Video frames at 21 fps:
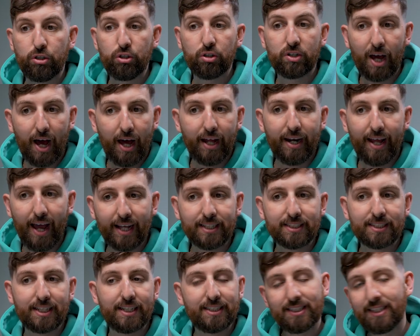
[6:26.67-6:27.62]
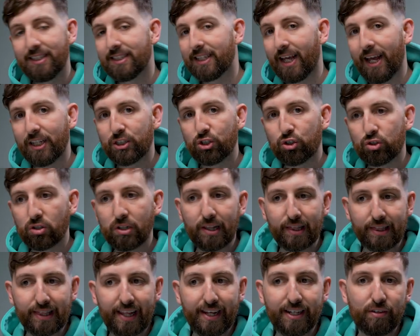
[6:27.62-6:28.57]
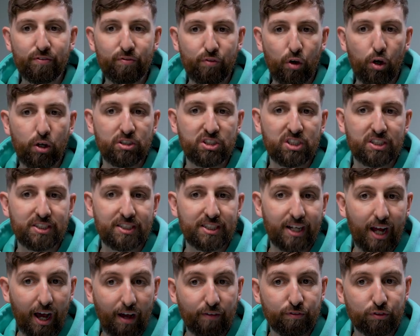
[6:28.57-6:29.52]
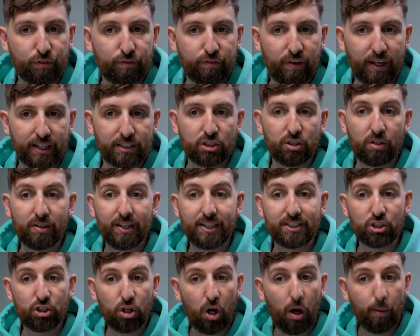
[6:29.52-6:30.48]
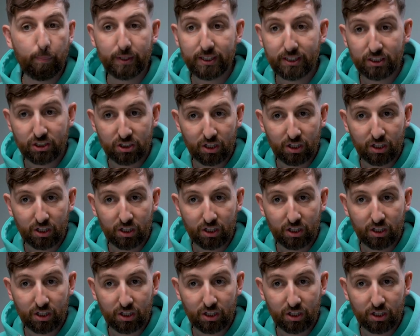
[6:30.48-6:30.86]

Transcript: You can't access these extra letter versions in After Effects, so let's copy the